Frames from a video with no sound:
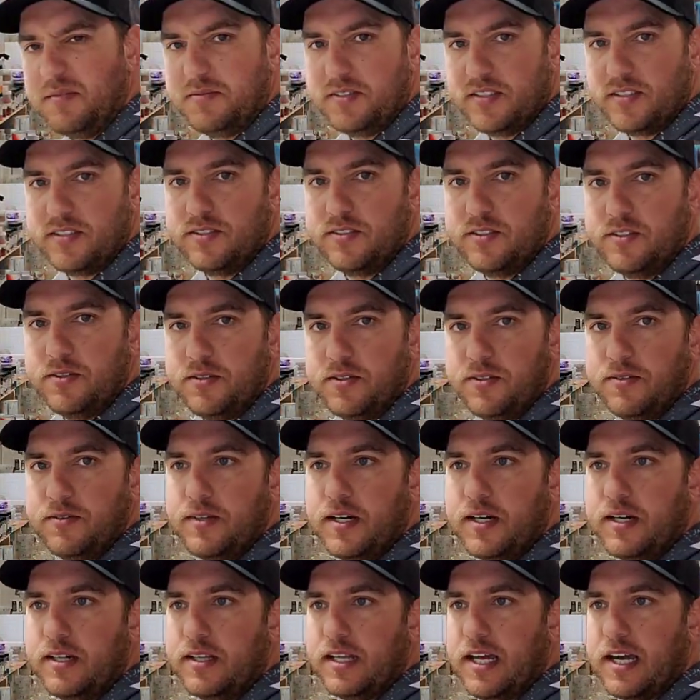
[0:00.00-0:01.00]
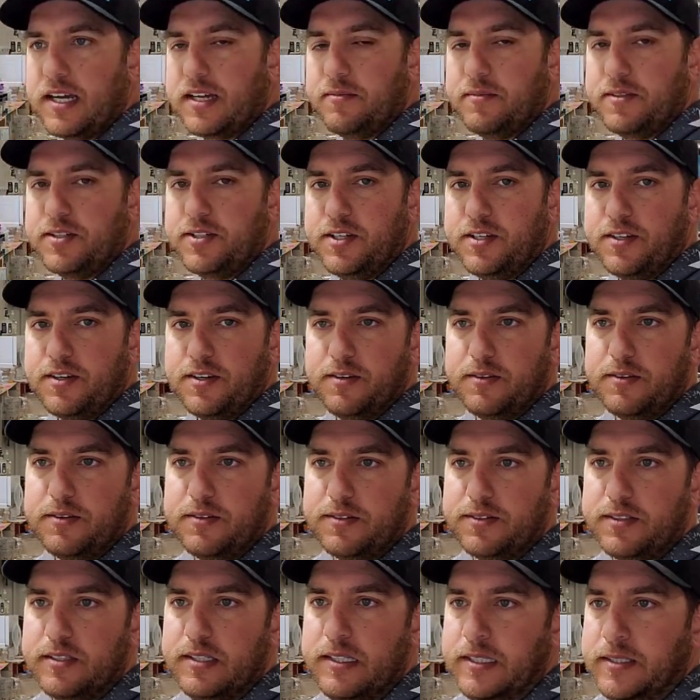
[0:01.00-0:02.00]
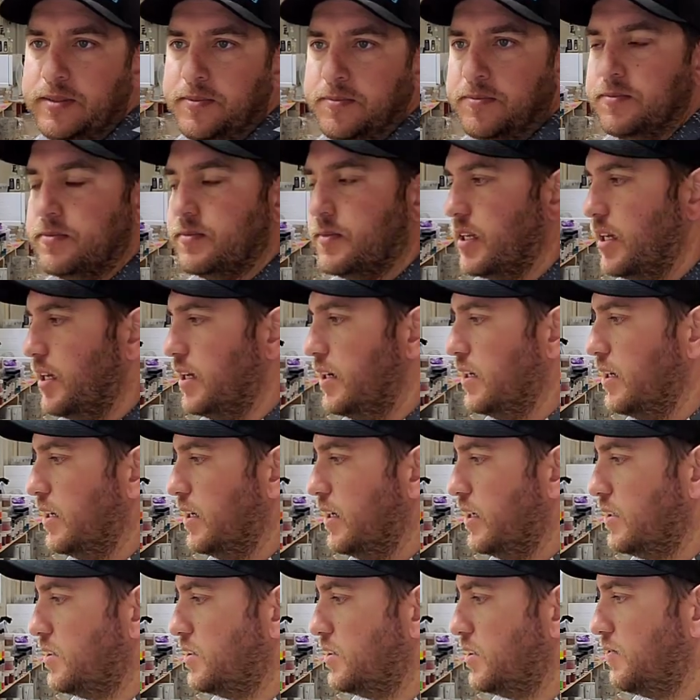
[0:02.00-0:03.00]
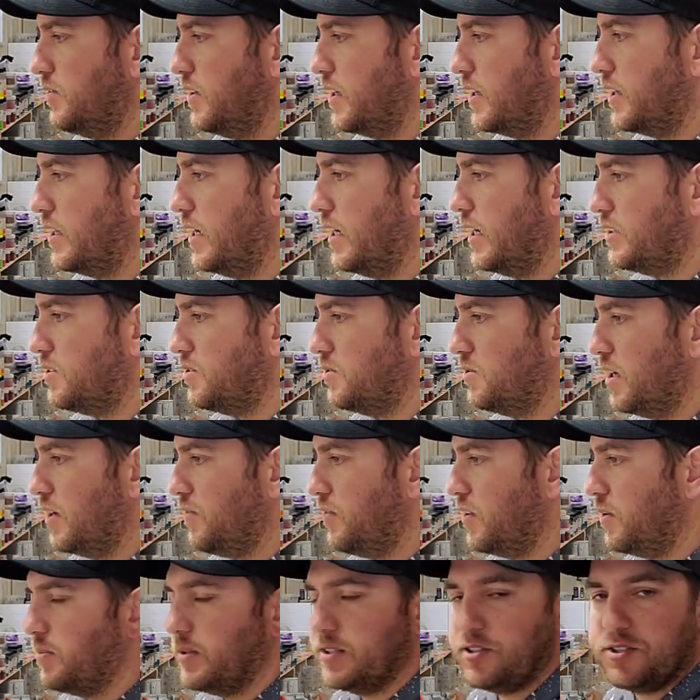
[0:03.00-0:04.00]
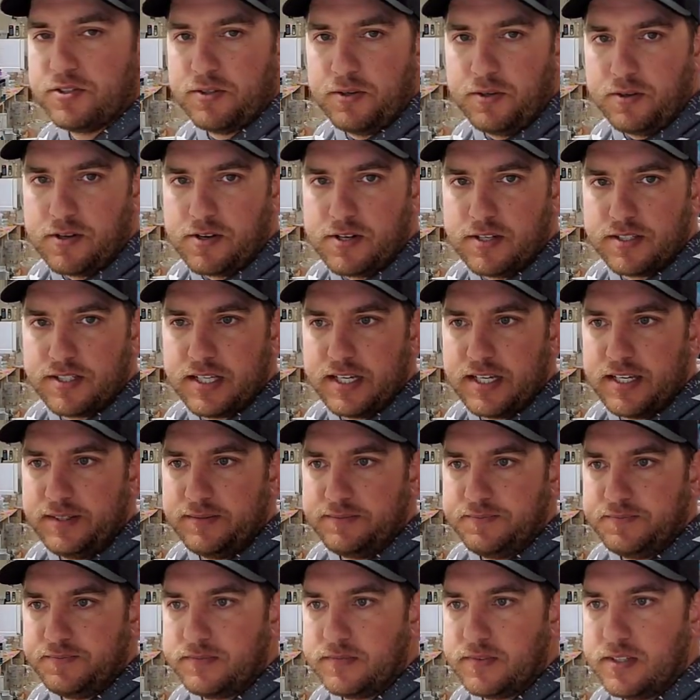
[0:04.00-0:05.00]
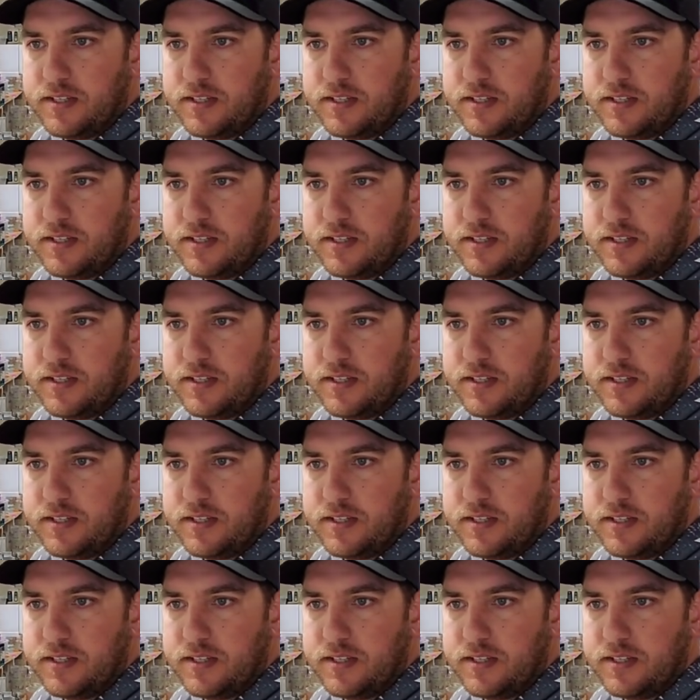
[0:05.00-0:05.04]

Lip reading: just due to lack of materials and stuff like that. So definitely put your orders in.